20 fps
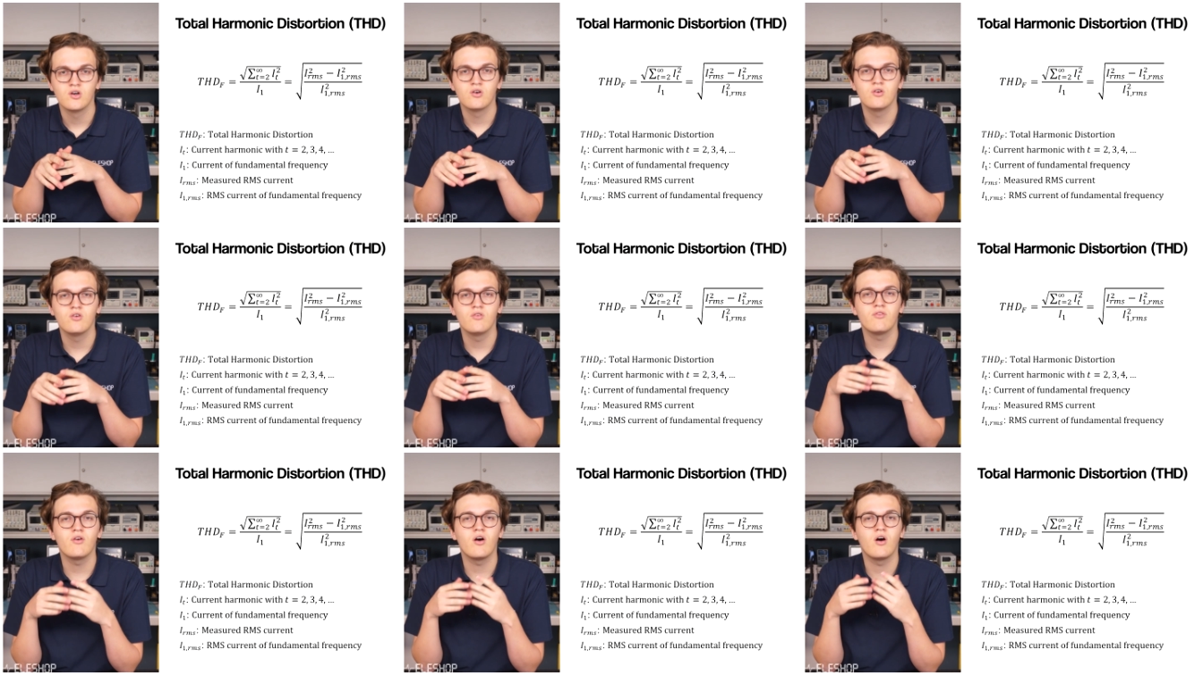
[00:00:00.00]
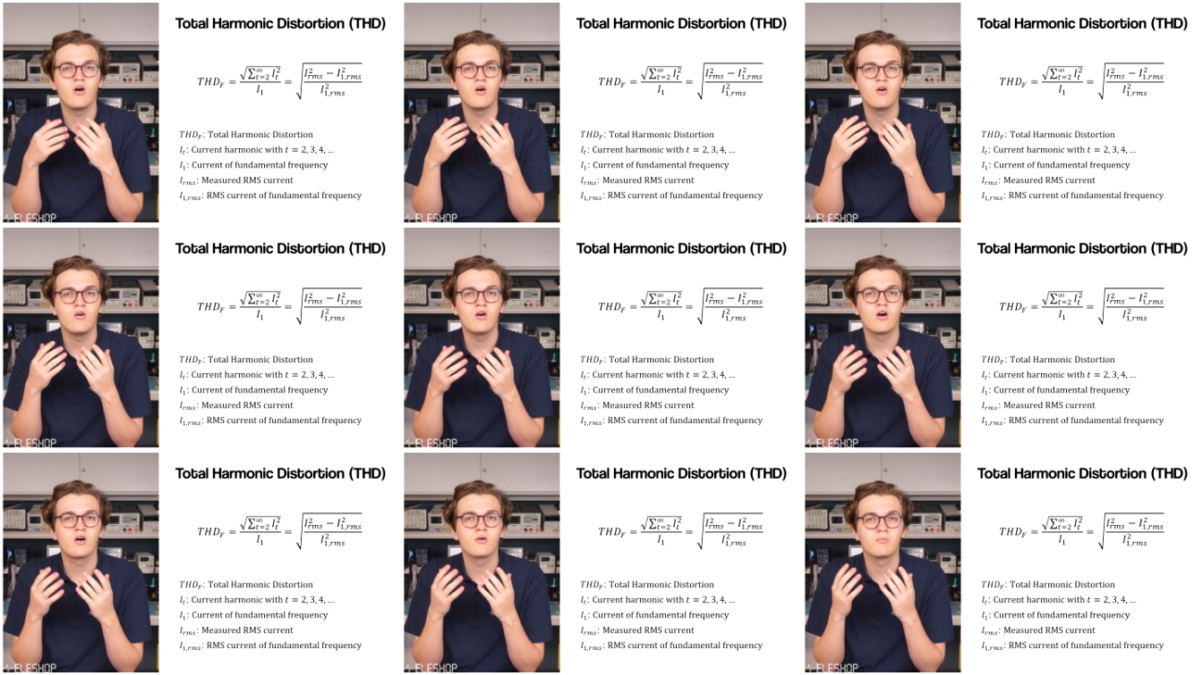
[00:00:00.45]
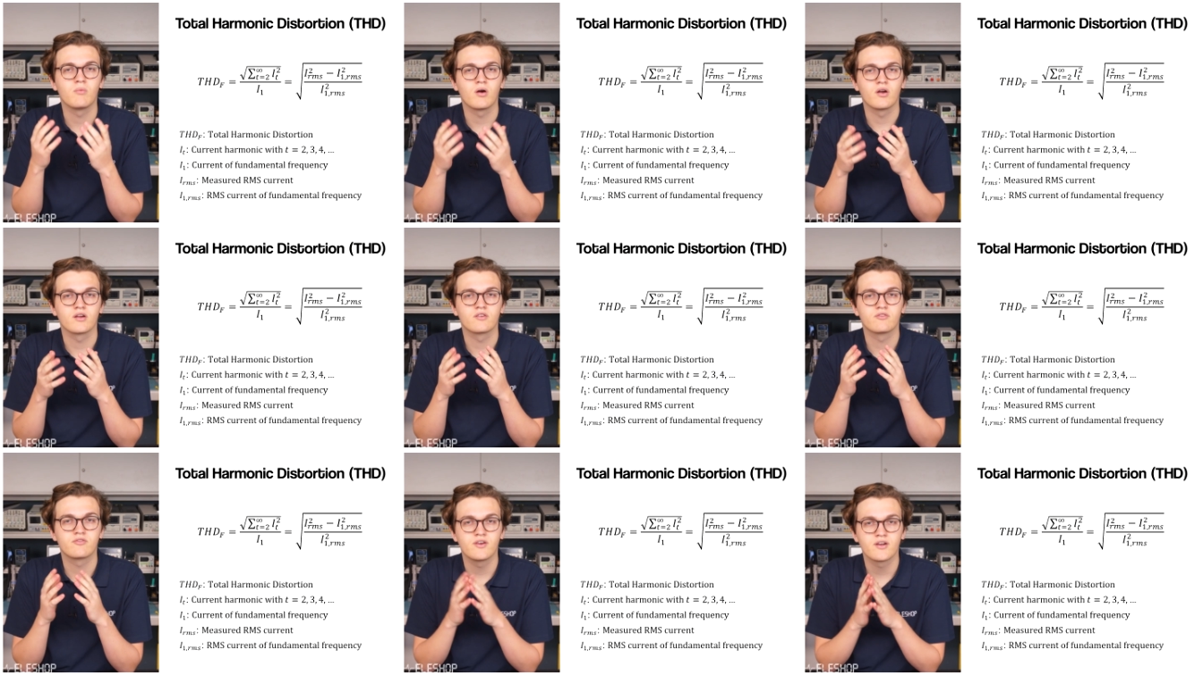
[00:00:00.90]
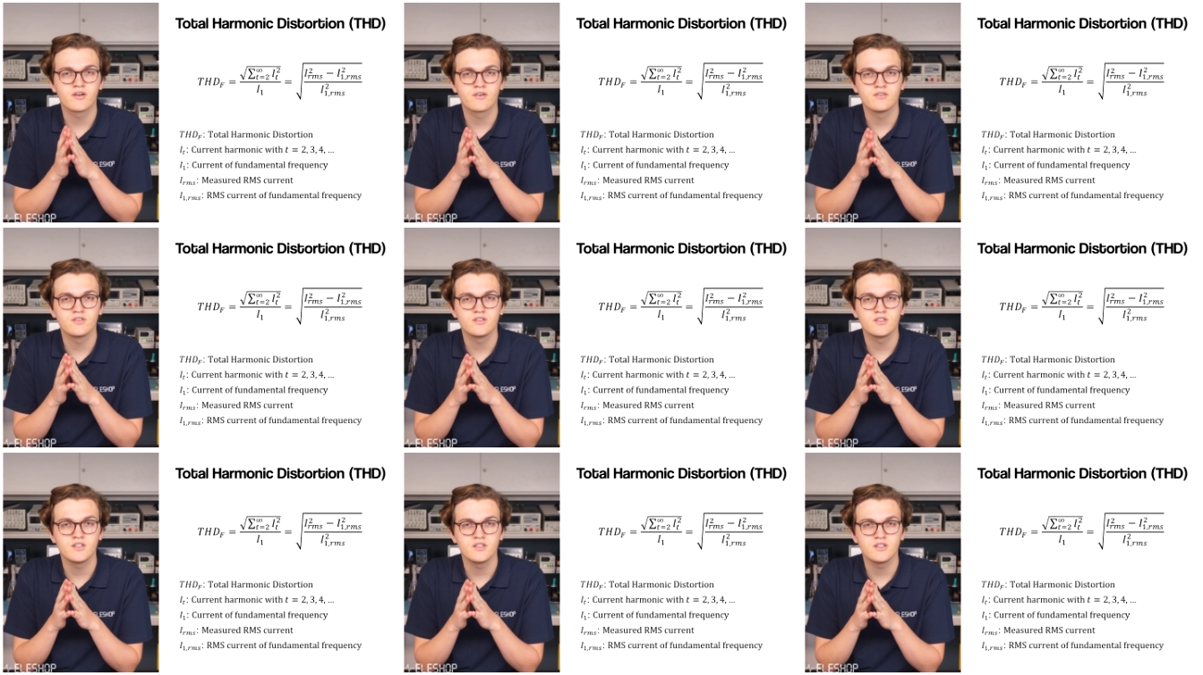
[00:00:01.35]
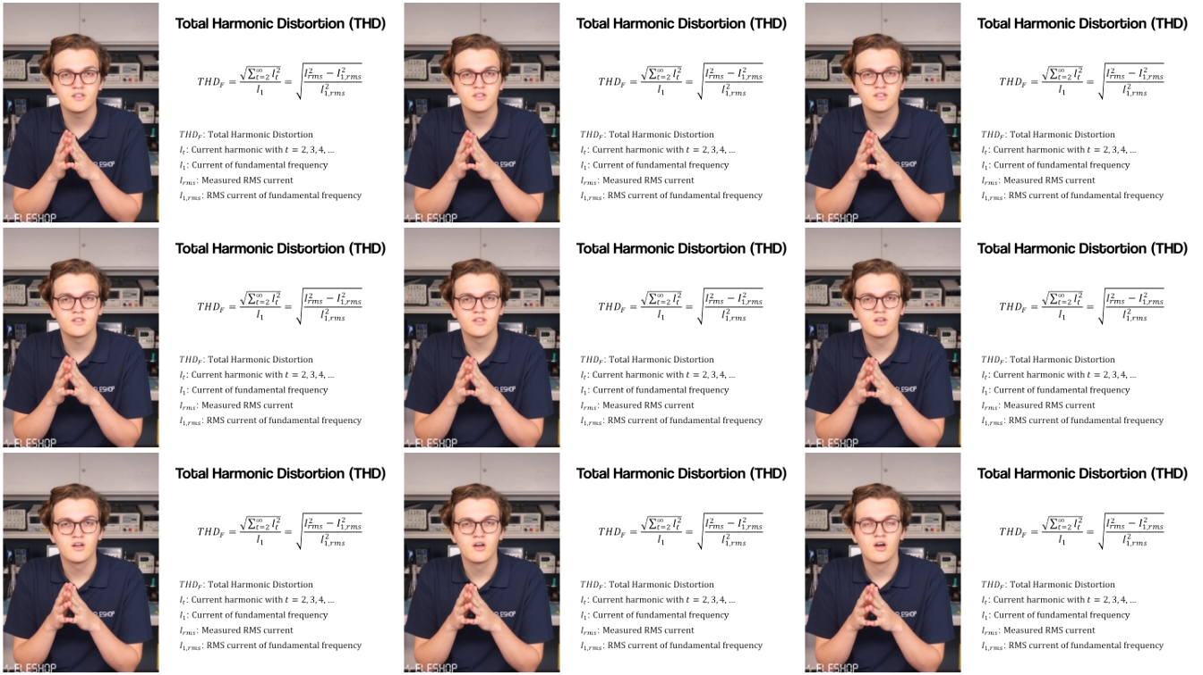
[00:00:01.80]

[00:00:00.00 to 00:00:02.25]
of all harmonic frequencies